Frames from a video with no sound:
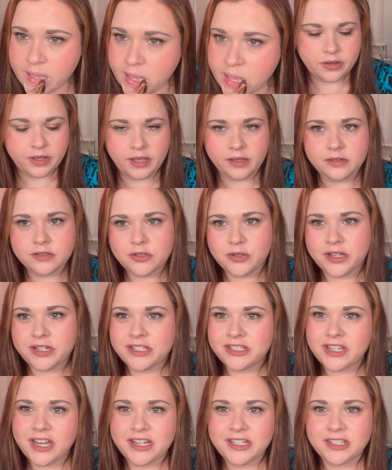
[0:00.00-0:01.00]
Okay, so I
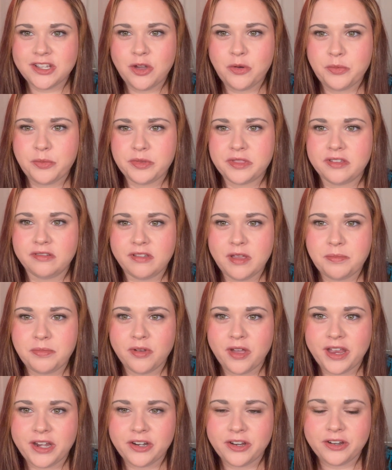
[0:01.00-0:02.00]
decided to go in with a lip
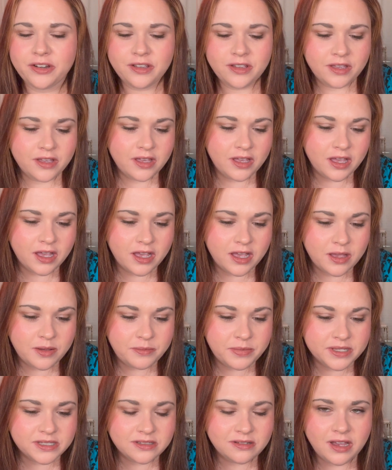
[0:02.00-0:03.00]
liner
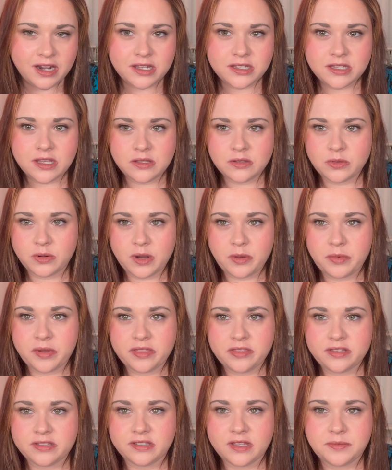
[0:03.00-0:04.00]
because a lot of times when I wear
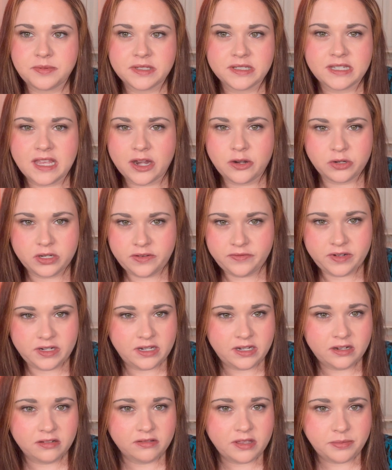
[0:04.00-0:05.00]
these lipsticks, I don't even
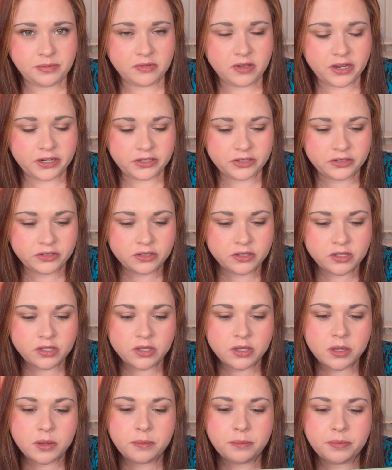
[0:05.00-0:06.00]
need a lip liner,
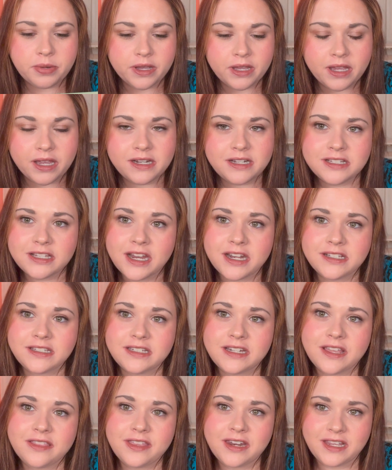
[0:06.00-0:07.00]
but I decided
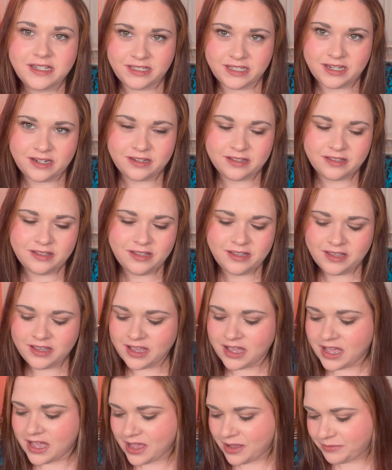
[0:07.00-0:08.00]
today that I did.
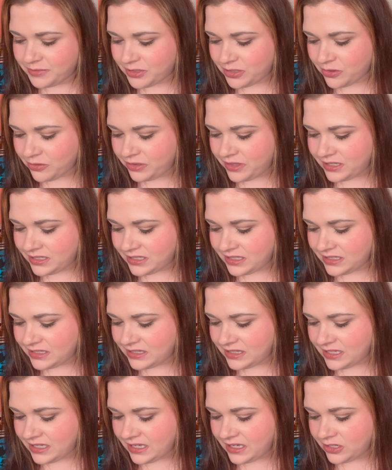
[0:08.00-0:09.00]
So this is
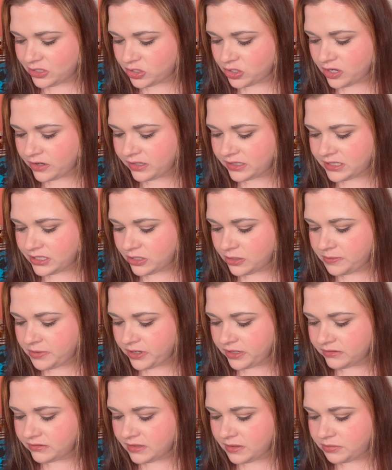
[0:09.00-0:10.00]
the Charlotte
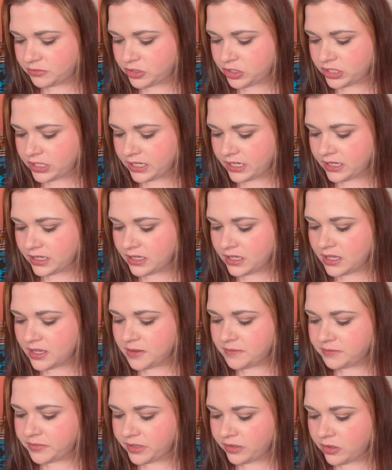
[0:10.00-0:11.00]
Tilbury Lip Cheat
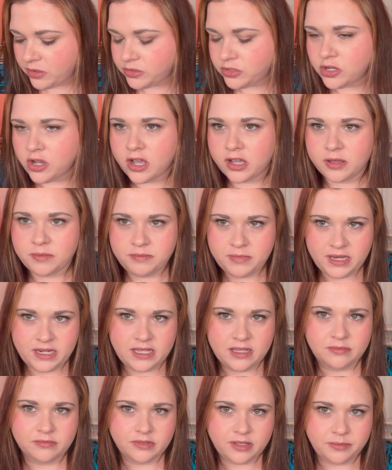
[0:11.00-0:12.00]
Pillow Talk
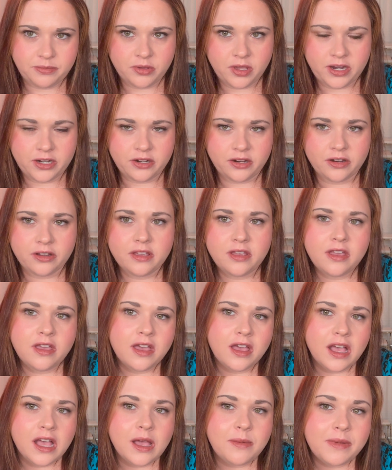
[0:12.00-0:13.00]
Medium Lip Liner,
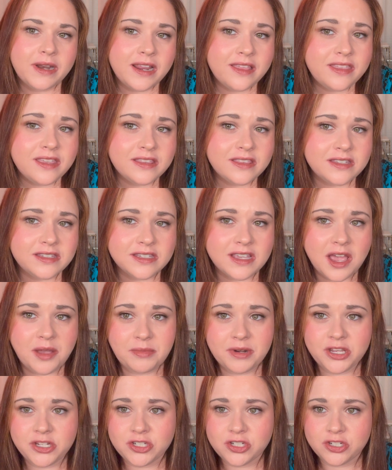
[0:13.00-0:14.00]
and I think this
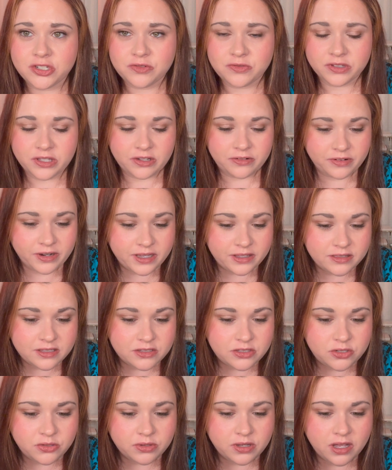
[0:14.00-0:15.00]
combination is really great,
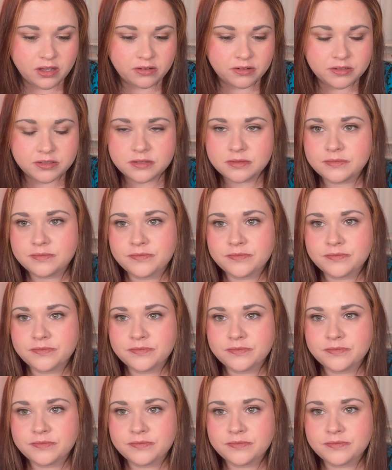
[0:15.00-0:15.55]
these two colors.